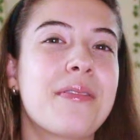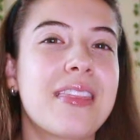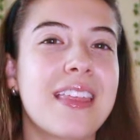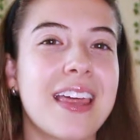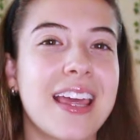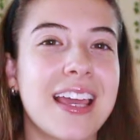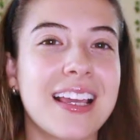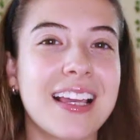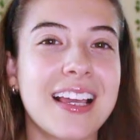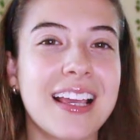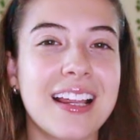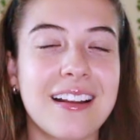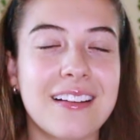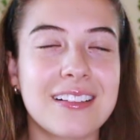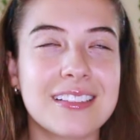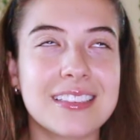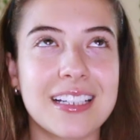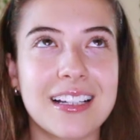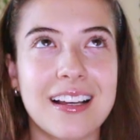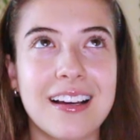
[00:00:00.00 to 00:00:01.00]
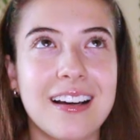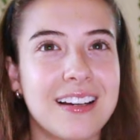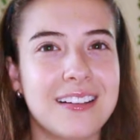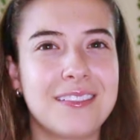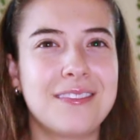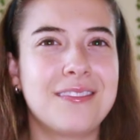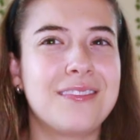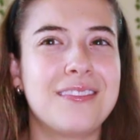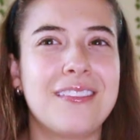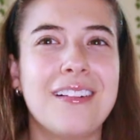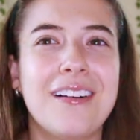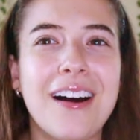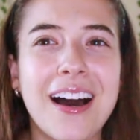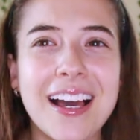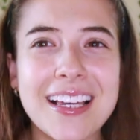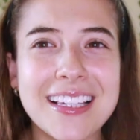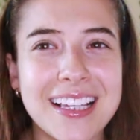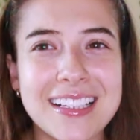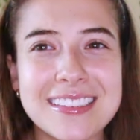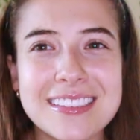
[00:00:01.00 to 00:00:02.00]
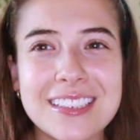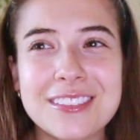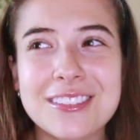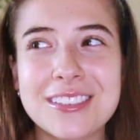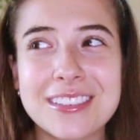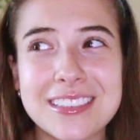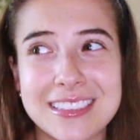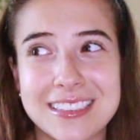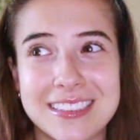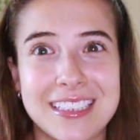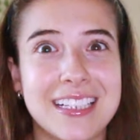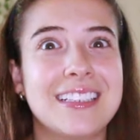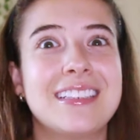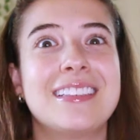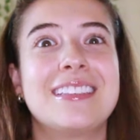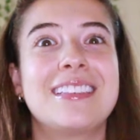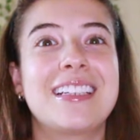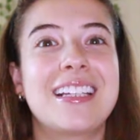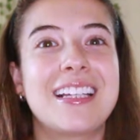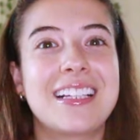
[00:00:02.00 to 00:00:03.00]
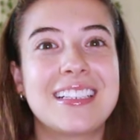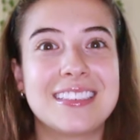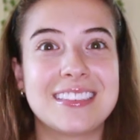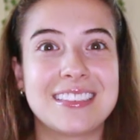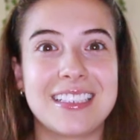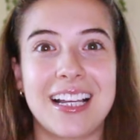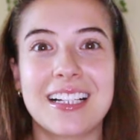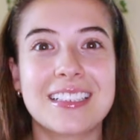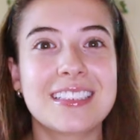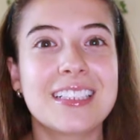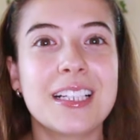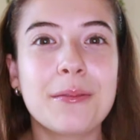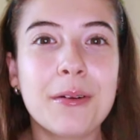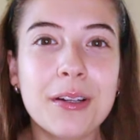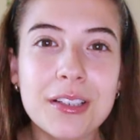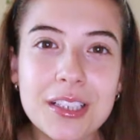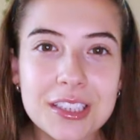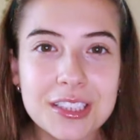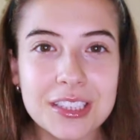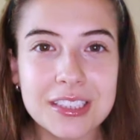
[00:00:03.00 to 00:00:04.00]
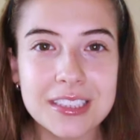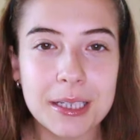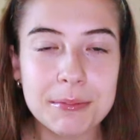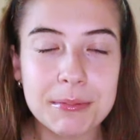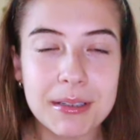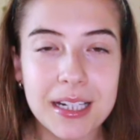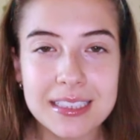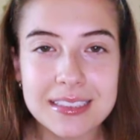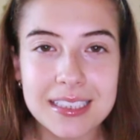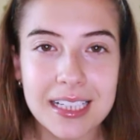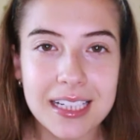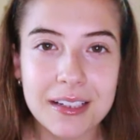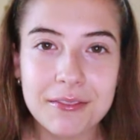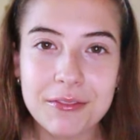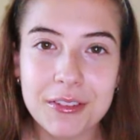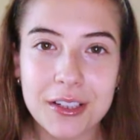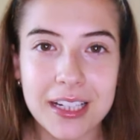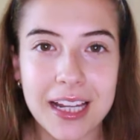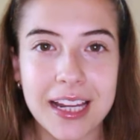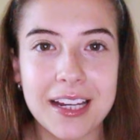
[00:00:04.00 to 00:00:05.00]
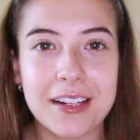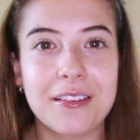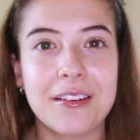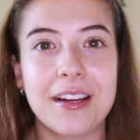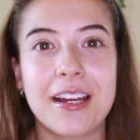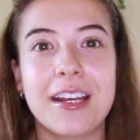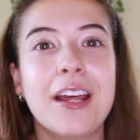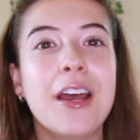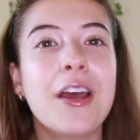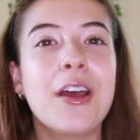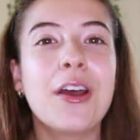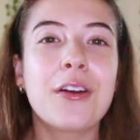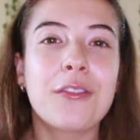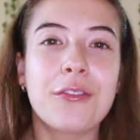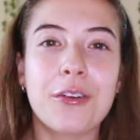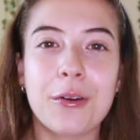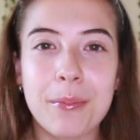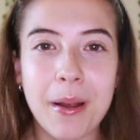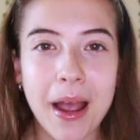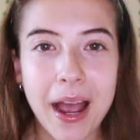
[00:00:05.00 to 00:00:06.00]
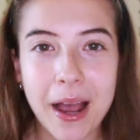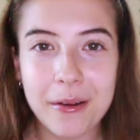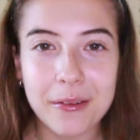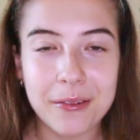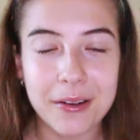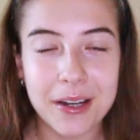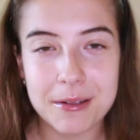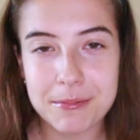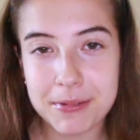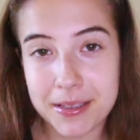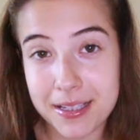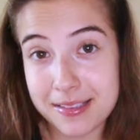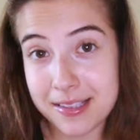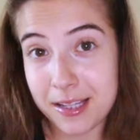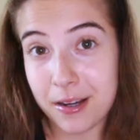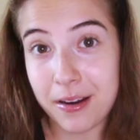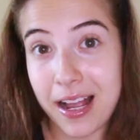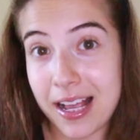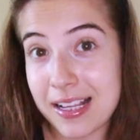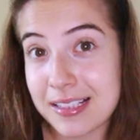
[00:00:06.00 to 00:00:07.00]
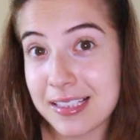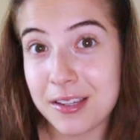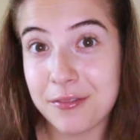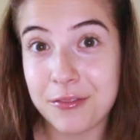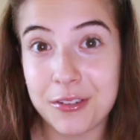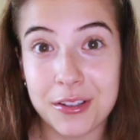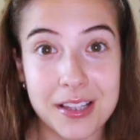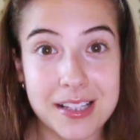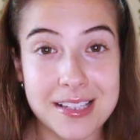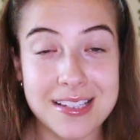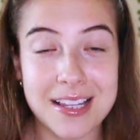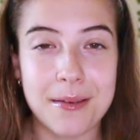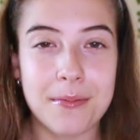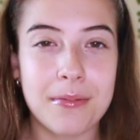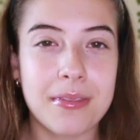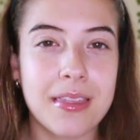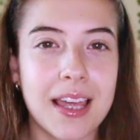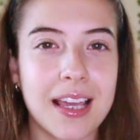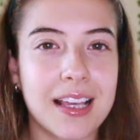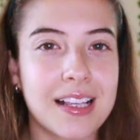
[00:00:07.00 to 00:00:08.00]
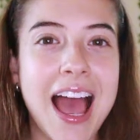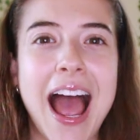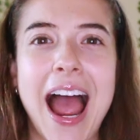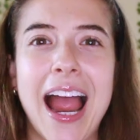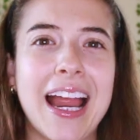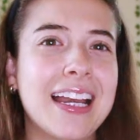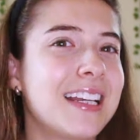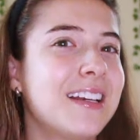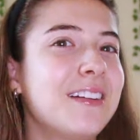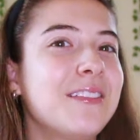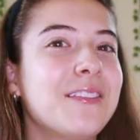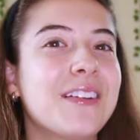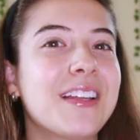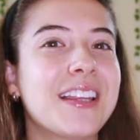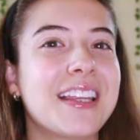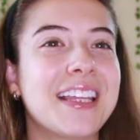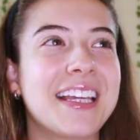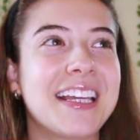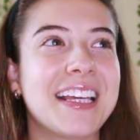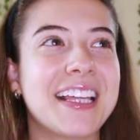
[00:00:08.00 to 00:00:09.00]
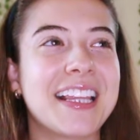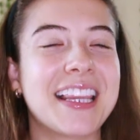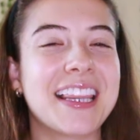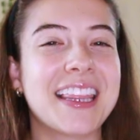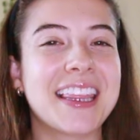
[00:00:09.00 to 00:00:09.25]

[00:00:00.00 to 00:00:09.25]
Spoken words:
thing, and I was like, oh, well, I guess I'll just send the exact same audition tape that I sent in for Gatorade for Powerade, because they're asking for the same thing. I didn't really